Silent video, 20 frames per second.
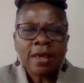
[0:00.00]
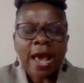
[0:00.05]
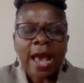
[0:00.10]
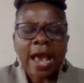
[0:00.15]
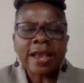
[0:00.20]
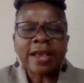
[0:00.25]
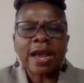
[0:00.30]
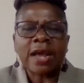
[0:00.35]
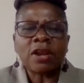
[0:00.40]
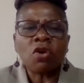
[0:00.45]

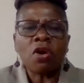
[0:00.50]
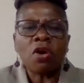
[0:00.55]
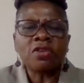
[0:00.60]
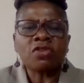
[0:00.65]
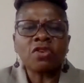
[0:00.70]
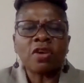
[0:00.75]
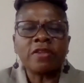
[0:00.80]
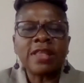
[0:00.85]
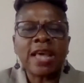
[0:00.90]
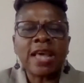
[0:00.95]
I can
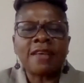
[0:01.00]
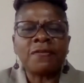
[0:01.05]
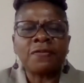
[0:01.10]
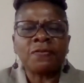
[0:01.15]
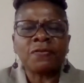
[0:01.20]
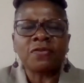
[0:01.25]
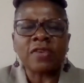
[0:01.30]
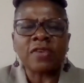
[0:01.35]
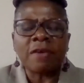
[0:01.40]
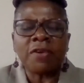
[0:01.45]
also, there are
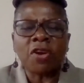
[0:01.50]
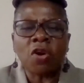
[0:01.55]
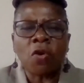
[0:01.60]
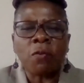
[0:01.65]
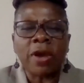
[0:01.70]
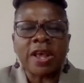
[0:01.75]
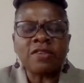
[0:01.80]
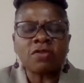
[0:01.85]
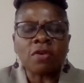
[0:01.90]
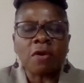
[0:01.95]
several
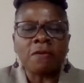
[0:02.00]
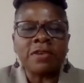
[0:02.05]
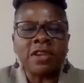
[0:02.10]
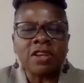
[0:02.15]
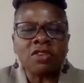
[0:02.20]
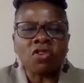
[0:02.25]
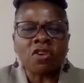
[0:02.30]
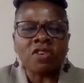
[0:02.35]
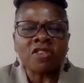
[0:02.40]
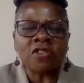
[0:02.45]
ways of
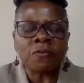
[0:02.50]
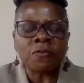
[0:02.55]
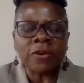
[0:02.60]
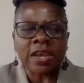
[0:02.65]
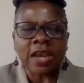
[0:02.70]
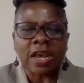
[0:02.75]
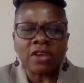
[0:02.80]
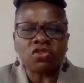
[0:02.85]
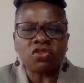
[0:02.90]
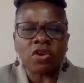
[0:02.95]

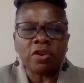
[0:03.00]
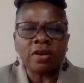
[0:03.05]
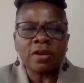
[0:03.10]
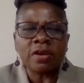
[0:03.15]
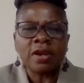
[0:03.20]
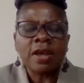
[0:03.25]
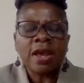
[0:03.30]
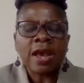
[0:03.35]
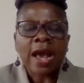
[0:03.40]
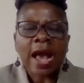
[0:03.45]
detoxification.
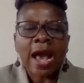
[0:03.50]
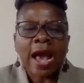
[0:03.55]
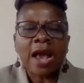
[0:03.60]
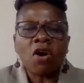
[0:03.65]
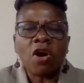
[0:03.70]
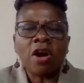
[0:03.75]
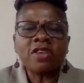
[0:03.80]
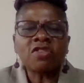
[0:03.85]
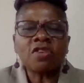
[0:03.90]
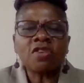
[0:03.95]
I
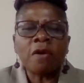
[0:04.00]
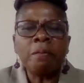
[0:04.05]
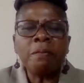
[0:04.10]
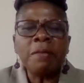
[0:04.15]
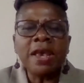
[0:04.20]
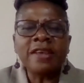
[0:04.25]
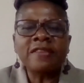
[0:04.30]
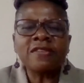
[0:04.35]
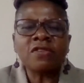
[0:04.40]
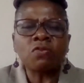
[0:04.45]
also
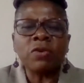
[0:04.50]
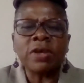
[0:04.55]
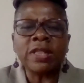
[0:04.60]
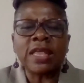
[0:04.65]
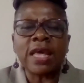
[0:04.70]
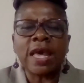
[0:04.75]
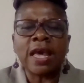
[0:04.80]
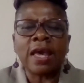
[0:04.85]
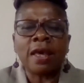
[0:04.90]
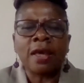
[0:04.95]
mix with
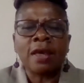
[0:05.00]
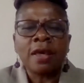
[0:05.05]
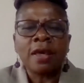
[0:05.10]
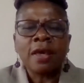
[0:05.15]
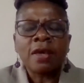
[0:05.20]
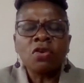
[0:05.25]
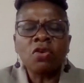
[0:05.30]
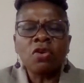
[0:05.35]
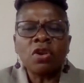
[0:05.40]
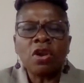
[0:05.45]

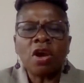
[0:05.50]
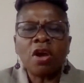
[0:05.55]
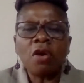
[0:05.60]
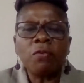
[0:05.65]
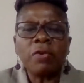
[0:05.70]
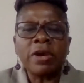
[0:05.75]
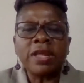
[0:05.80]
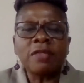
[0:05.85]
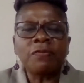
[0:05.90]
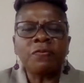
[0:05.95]

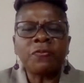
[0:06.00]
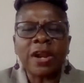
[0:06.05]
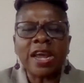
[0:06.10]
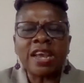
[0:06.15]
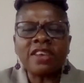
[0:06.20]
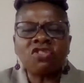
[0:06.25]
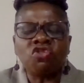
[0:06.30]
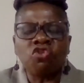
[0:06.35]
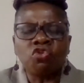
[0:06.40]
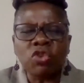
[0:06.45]
with
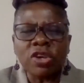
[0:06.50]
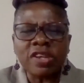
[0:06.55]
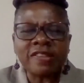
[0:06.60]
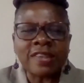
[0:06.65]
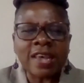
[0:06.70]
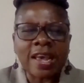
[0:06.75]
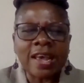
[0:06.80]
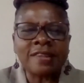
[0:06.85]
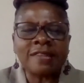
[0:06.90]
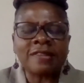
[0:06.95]
fresh
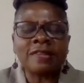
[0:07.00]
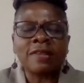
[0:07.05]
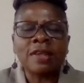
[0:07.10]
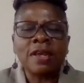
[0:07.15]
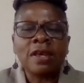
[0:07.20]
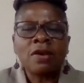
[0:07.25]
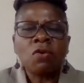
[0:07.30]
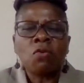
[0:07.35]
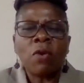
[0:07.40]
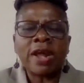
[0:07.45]
juices.
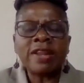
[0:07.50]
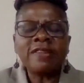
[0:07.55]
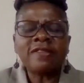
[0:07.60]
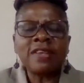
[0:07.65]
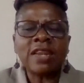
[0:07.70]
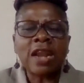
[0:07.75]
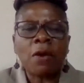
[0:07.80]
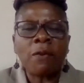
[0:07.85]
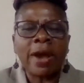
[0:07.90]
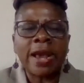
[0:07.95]
Once
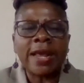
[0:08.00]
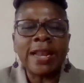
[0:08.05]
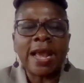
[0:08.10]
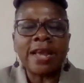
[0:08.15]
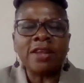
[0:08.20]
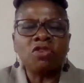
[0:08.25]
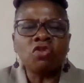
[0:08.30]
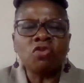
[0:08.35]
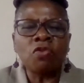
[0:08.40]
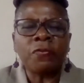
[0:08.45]
in a while, I
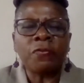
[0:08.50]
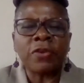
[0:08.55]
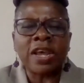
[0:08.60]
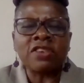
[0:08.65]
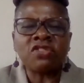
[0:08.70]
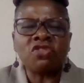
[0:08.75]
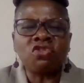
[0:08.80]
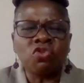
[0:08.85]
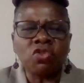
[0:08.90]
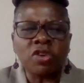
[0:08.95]
do
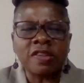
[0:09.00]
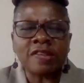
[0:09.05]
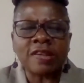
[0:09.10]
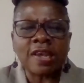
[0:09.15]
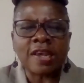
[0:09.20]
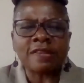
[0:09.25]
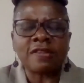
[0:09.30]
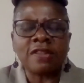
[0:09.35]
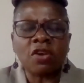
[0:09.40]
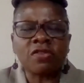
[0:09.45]
fresh
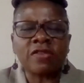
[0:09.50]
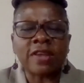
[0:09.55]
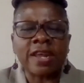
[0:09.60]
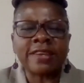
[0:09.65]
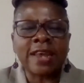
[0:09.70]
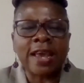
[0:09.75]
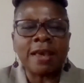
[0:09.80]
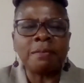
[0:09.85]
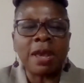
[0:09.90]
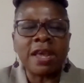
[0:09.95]
juices. There was a
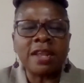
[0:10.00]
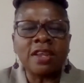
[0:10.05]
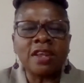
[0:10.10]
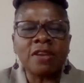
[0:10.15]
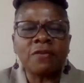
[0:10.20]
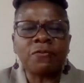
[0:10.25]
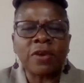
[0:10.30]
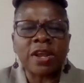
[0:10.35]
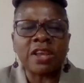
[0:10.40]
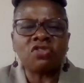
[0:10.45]
time I
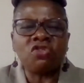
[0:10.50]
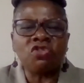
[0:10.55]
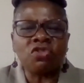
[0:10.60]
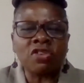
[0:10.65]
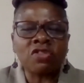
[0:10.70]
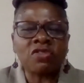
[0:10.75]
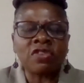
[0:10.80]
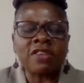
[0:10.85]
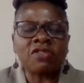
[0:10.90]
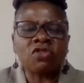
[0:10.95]
did fresh
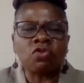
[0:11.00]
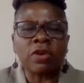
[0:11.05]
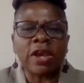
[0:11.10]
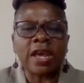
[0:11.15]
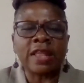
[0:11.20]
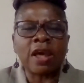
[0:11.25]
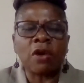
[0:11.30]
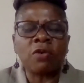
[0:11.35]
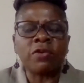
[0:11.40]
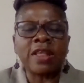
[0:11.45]
juices
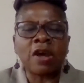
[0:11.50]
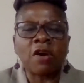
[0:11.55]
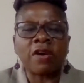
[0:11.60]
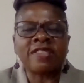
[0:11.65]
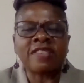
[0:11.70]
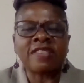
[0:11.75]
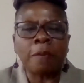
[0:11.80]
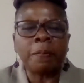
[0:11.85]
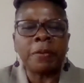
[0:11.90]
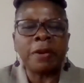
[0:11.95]
together with our
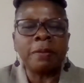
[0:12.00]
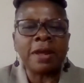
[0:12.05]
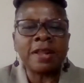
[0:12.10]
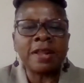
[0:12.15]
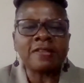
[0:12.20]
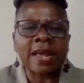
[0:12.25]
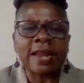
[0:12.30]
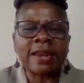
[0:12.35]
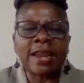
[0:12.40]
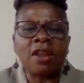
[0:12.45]

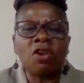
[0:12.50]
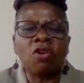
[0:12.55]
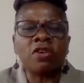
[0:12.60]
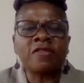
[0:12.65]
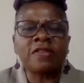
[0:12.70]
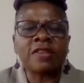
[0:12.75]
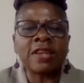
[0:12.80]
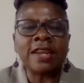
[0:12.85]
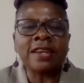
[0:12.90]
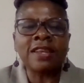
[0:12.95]
supplements, and I
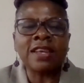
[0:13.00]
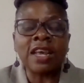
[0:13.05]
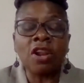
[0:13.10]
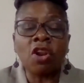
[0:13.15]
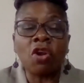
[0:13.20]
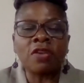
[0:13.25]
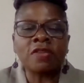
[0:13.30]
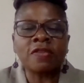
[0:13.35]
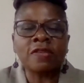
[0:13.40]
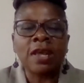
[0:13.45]
lost 10
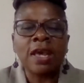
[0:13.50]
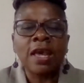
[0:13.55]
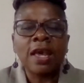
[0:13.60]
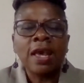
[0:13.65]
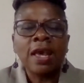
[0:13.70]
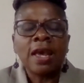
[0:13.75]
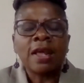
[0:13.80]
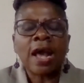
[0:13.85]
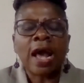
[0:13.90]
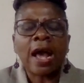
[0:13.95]
kilos,
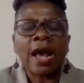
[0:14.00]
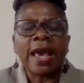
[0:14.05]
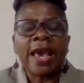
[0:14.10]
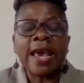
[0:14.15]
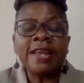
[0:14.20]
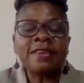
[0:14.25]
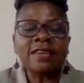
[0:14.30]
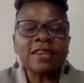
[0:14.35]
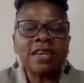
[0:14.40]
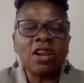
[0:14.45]

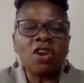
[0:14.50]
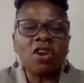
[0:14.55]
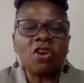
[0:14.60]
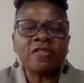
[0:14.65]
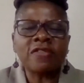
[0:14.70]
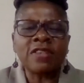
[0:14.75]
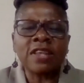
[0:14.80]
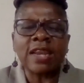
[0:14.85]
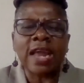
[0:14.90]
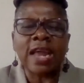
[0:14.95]
8
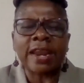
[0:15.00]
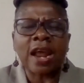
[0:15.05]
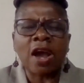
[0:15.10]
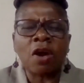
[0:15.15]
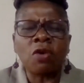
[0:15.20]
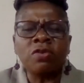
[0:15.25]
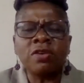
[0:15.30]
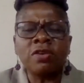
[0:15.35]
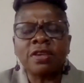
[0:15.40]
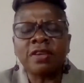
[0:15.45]
kilos in
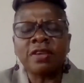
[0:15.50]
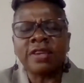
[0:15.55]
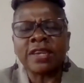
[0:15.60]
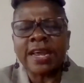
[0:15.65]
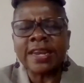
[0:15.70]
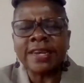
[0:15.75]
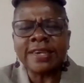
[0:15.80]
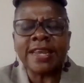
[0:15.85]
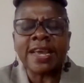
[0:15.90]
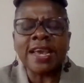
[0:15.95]
around
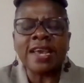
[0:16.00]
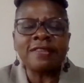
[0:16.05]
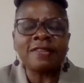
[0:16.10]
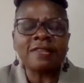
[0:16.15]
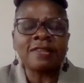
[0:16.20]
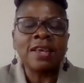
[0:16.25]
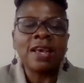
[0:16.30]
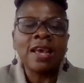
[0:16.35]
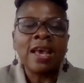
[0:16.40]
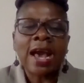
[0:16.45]
10
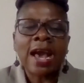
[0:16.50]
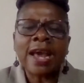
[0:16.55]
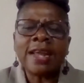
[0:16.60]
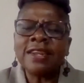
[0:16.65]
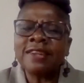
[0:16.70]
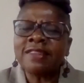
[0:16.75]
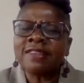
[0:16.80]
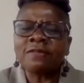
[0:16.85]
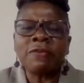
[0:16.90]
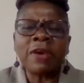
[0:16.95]
days. And
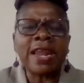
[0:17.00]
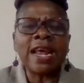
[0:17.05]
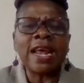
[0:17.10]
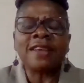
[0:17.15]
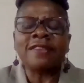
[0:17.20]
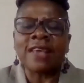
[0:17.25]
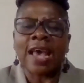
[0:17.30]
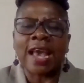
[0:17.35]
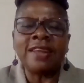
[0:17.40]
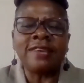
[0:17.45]
it's very
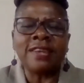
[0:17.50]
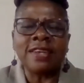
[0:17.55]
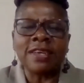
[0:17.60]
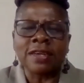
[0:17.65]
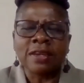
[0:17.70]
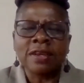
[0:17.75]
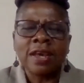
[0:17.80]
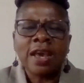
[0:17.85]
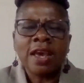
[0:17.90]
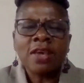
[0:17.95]
exciting.
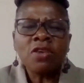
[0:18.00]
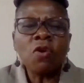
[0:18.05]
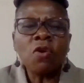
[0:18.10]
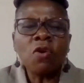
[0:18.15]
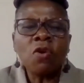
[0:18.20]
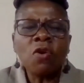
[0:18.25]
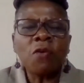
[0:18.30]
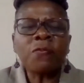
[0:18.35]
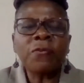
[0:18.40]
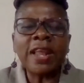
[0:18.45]

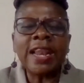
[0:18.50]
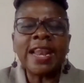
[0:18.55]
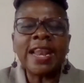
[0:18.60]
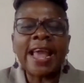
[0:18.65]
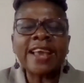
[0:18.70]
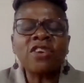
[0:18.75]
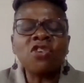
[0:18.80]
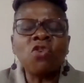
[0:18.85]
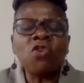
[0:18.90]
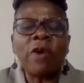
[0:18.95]
You feel
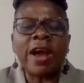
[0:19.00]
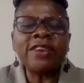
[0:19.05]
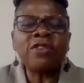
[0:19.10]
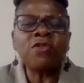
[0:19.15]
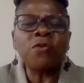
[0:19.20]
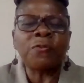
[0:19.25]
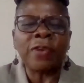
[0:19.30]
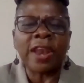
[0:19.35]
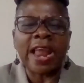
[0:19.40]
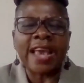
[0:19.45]
like you want
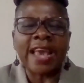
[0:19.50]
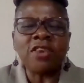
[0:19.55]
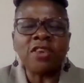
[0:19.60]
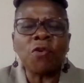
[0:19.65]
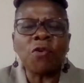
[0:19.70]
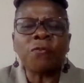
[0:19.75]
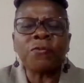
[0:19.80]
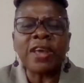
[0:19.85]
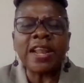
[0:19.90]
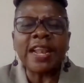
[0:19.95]
to fly.
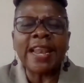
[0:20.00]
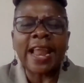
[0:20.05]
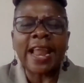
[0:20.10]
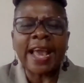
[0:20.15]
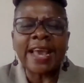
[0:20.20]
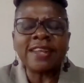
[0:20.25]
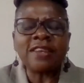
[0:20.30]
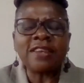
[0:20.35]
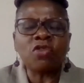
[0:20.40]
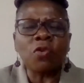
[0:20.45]
You feel
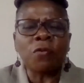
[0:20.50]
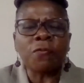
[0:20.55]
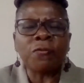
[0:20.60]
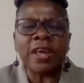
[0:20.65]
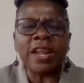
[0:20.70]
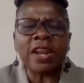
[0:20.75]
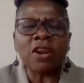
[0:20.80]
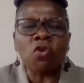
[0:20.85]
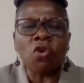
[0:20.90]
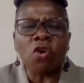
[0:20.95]
light, you
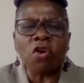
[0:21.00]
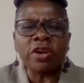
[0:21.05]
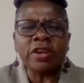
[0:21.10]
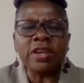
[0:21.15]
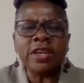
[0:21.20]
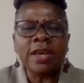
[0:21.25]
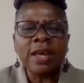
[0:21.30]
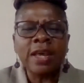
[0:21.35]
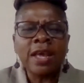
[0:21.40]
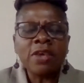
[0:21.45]
feel
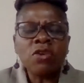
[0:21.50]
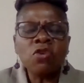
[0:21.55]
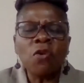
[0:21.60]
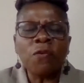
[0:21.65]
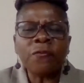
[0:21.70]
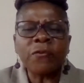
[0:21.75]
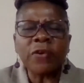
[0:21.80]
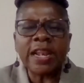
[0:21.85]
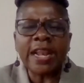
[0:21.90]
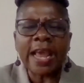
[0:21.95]
good,
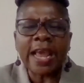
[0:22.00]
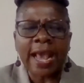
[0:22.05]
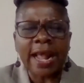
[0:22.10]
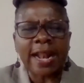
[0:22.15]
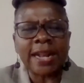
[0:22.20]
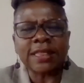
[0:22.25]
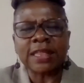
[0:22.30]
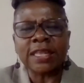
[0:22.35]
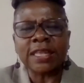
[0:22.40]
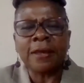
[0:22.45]
you feel
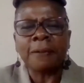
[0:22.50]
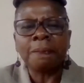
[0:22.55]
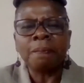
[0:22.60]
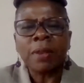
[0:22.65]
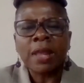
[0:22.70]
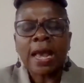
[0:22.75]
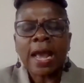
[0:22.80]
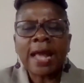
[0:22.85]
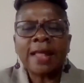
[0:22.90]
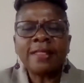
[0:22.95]
healthy,
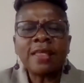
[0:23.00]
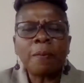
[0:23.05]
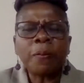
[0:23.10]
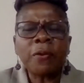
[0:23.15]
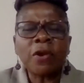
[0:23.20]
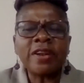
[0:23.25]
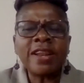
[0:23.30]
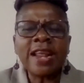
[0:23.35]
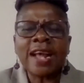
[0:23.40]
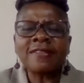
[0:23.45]
and the
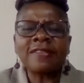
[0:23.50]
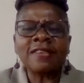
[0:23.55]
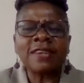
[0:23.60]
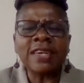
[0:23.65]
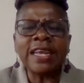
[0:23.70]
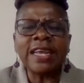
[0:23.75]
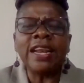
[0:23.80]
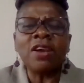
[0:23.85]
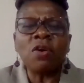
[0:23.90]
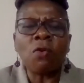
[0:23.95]
products
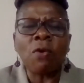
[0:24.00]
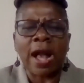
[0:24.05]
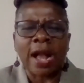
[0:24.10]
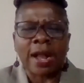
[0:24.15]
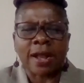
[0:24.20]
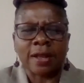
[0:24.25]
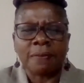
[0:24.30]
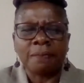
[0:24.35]
really work.